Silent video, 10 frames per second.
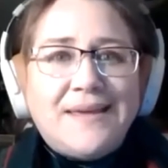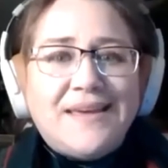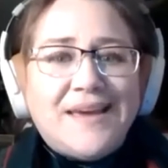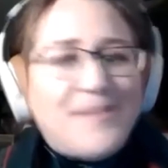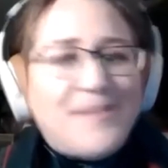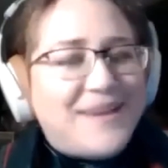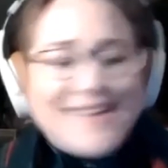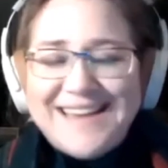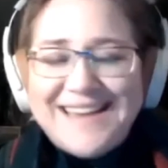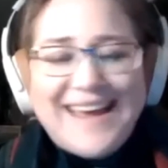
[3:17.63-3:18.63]
And
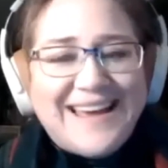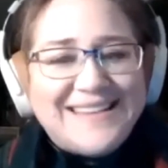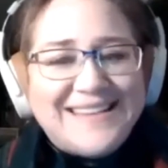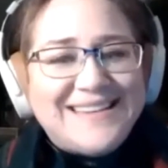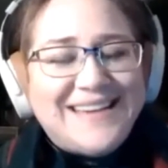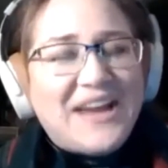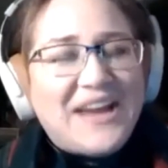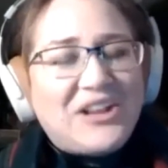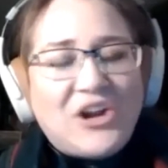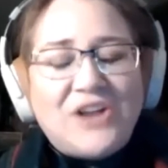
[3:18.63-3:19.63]
because I hadn't
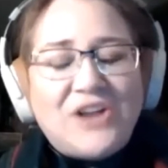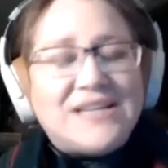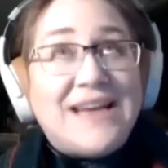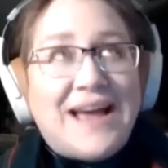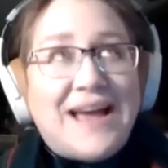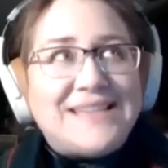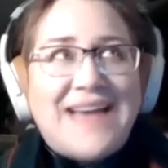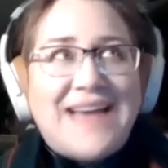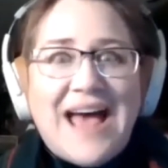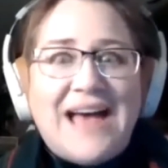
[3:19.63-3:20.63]
yet learned not
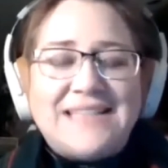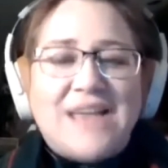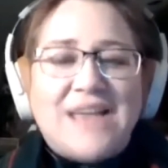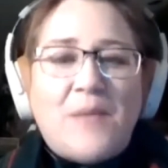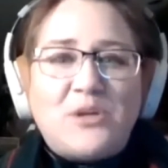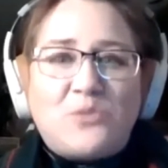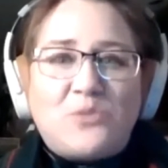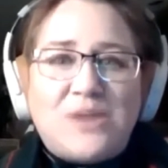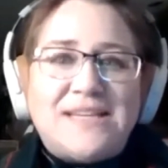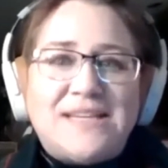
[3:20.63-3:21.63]
to ask how much
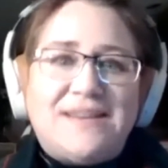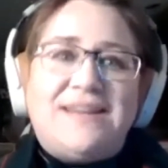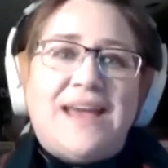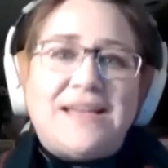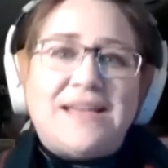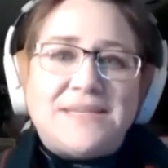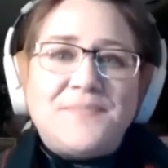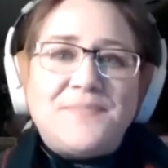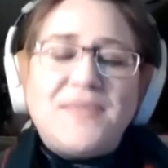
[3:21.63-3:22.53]
worse it could get,